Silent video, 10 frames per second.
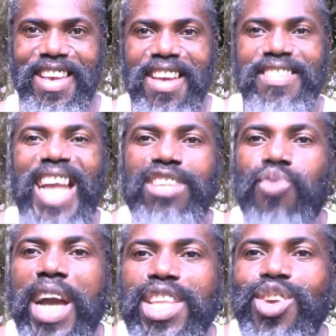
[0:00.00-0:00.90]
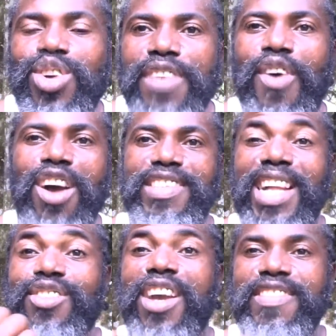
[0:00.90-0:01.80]
That's why the universal
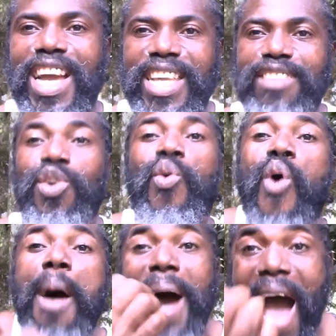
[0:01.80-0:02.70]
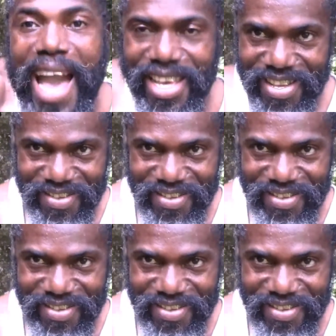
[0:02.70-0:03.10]
question is, who am I?